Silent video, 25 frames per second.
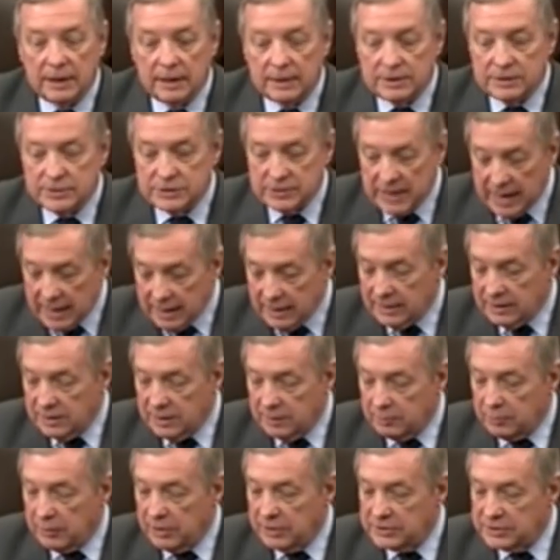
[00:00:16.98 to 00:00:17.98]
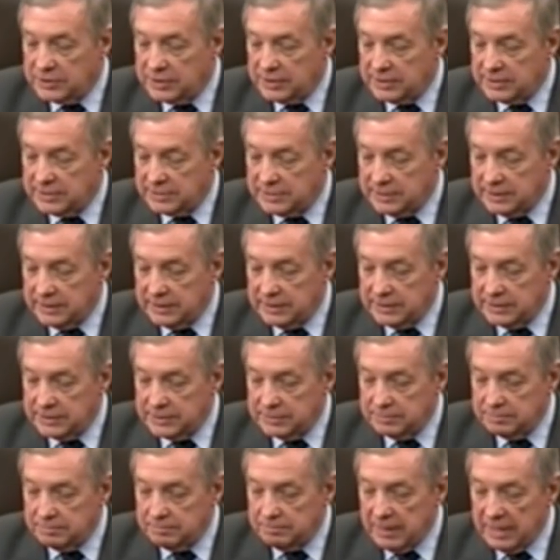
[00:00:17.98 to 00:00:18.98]
Sadly, the president
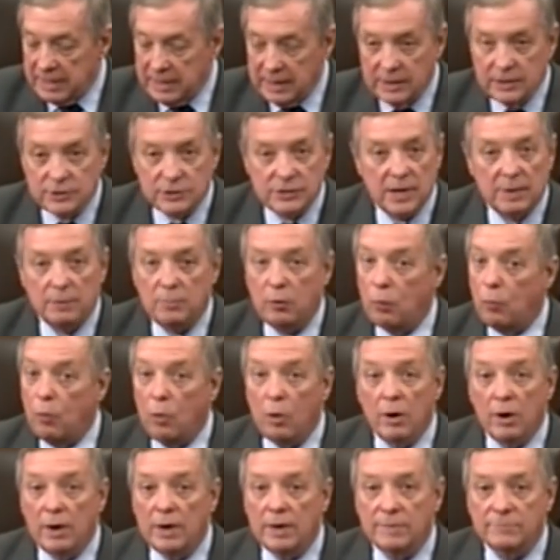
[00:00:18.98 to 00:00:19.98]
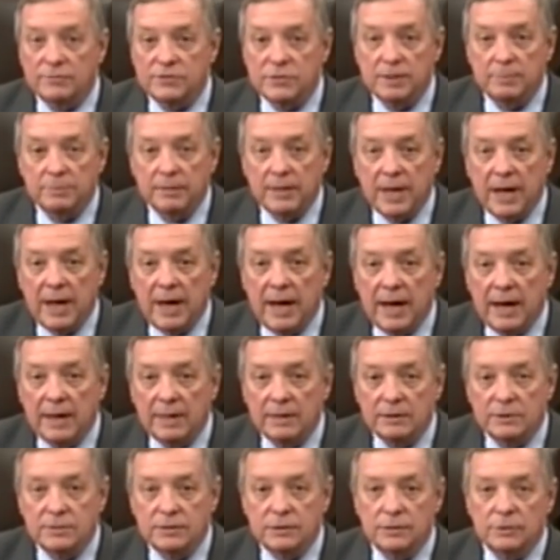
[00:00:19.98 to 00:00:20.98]
is making some award of some
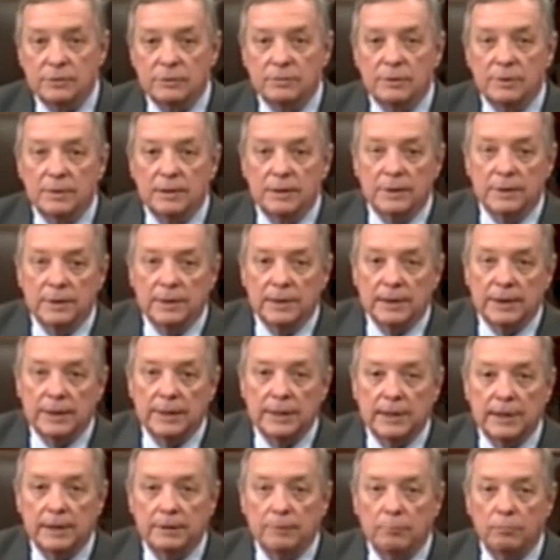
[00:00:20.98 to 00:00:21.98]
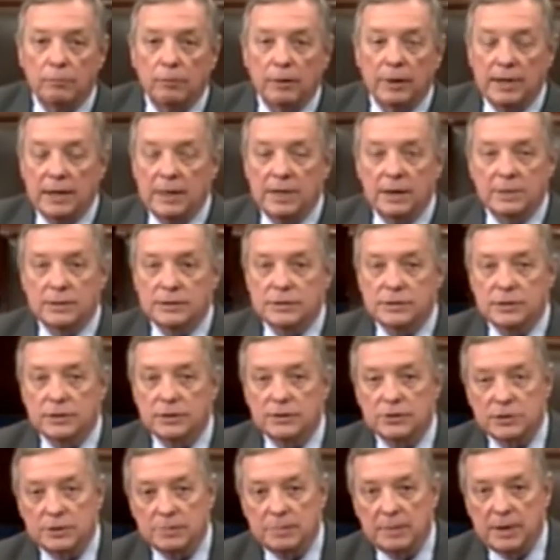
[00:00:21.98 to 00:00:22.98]
kind to uh, what he
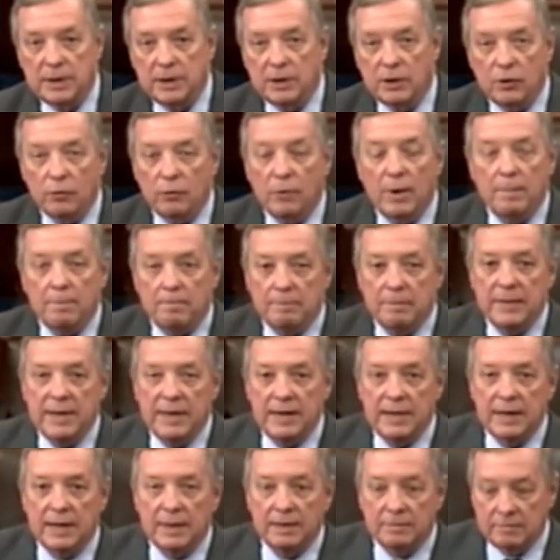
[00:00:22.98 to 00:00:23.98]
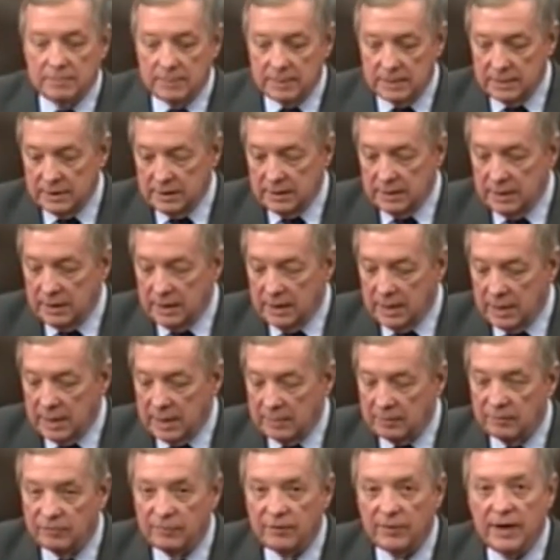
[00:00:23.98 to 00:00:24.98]
considers to be corrupt media. And
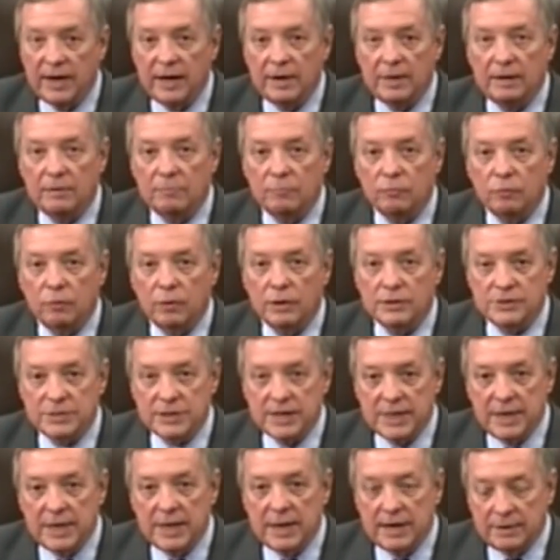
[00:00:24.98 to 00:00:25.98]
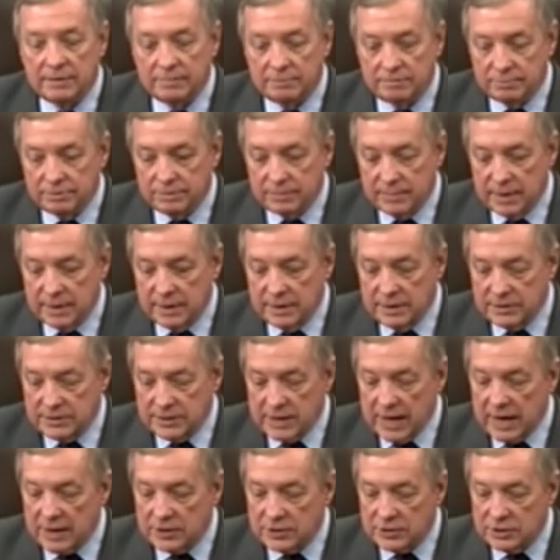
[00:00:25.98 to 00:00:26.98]
I'm afraid, once again, that his
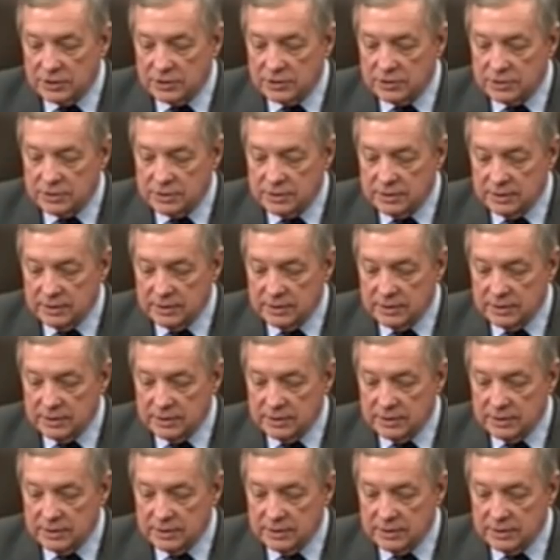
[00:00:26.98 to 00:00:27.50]
actions